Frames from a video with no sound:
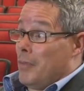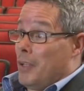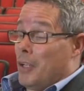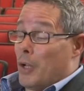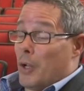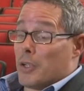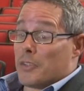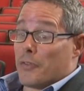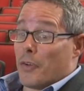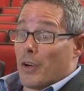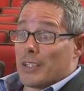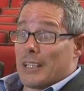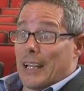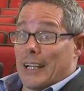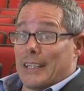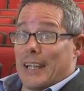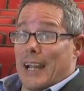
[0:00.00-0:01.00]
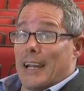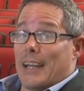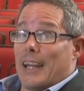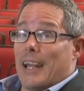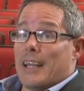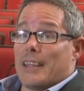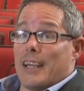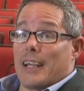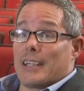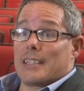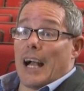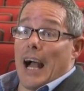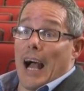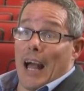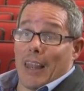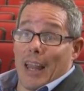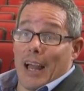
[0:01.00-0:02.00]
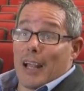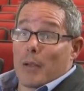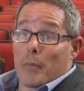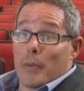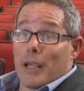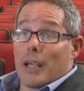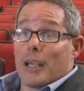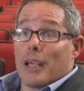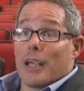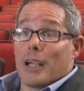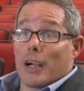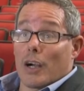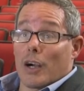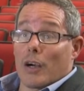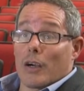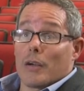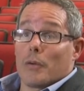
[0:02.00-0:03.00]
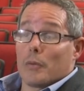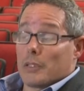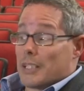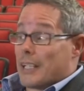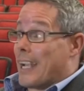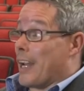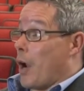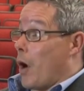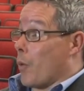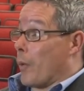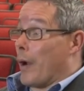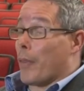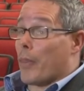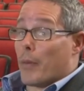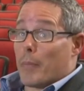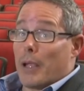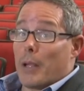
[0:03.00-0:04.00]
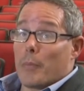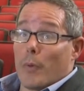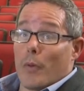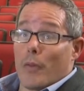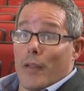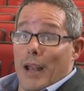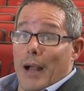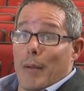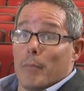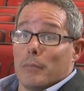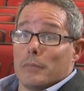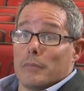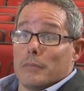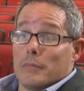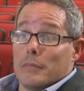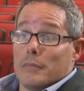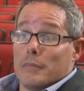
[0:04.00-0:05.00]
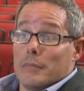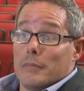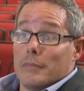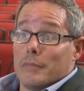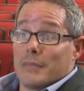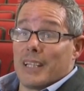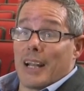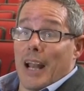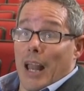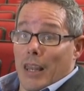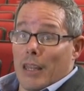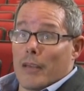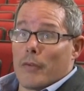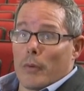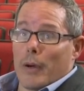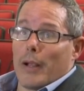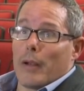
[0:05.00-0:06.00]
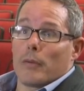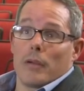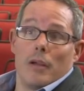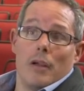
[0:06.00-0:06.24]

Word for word: you know, as far as like day to day things, I like being here, once again, around the people that I'm, that I live around.